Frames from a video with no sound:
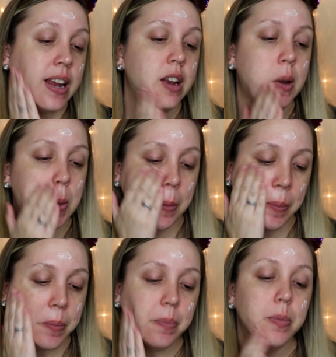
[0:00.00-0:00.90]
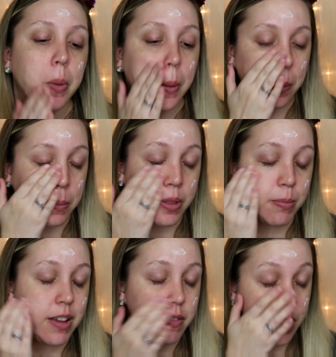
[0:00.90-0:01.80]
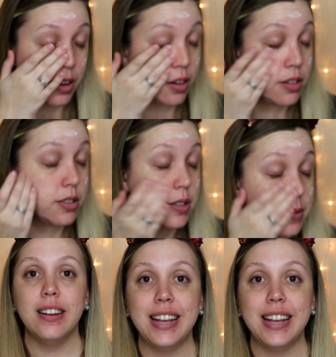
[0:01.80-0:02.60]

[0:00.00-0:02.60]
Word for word: in with my fingers.